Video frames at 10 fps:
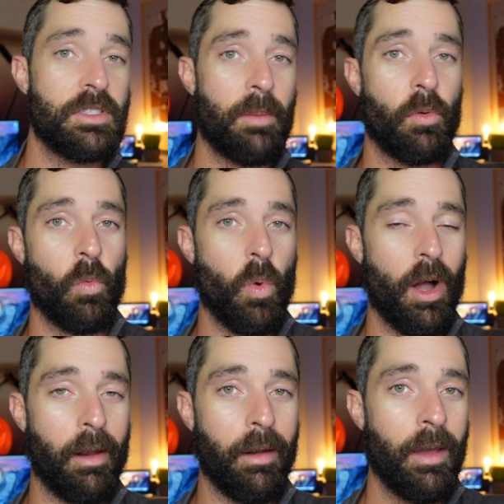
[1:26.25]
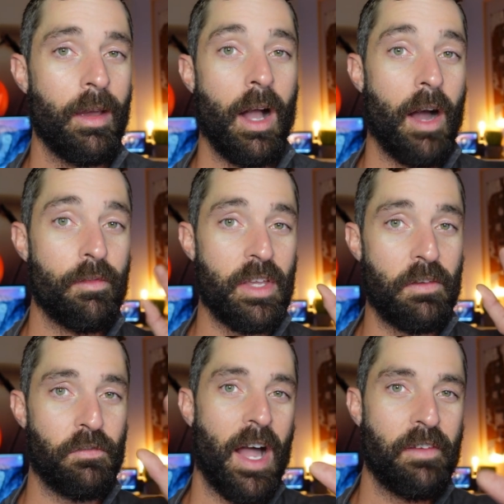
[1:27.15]
step one of the
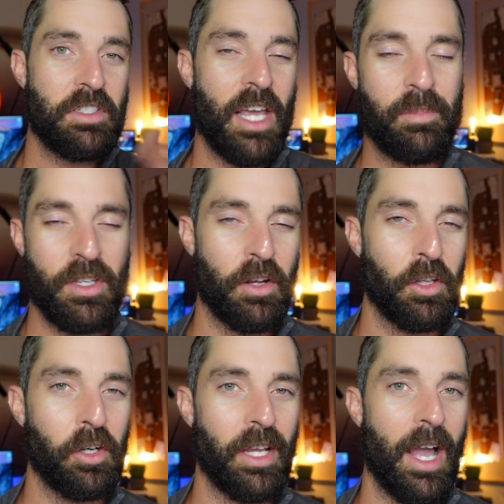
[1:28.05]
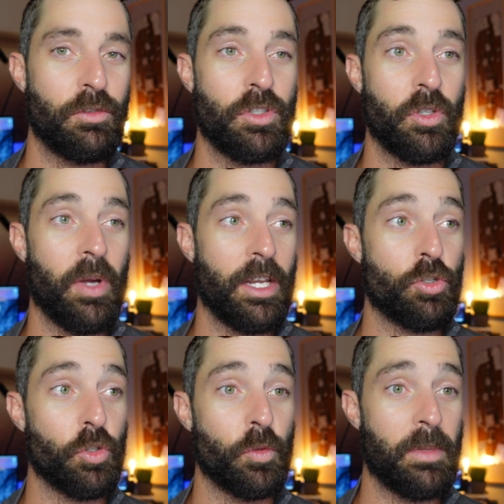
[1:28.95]
five steps on learning how to do a
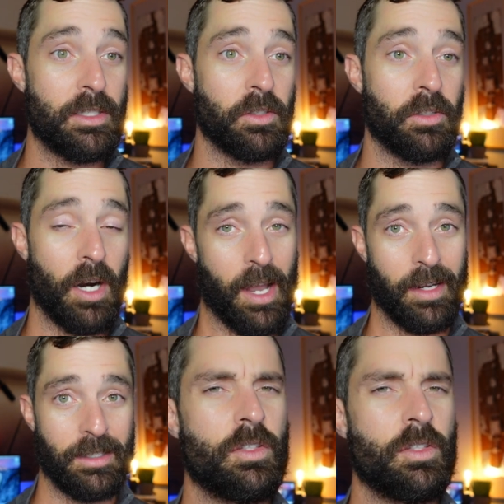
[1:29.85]
true Mizou grind.